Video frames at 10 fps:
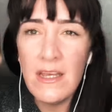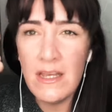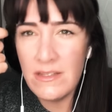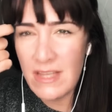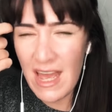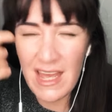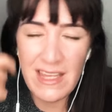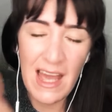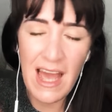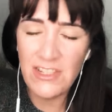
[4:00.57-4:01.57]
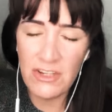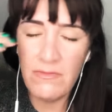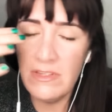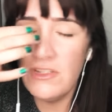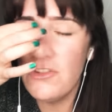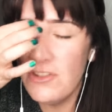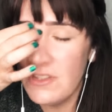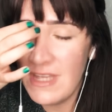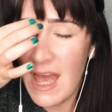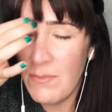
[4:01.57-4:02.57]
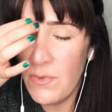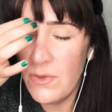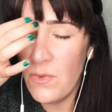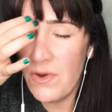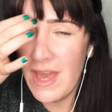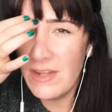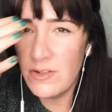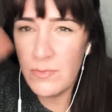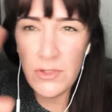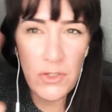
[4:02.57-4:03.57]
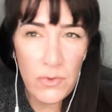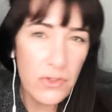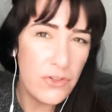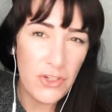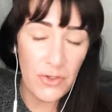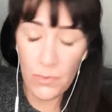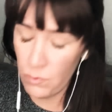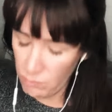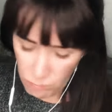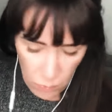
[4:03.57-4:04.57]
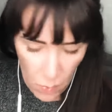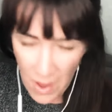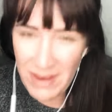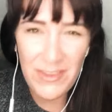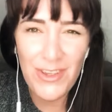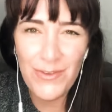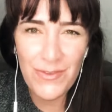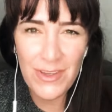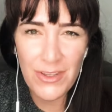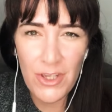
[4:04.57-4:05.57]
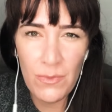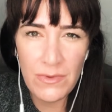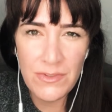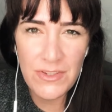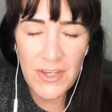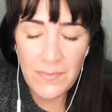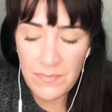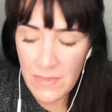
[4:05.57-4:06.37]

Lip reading: and I generally just tap with one hand, but you can do whatever you feel that you want to do.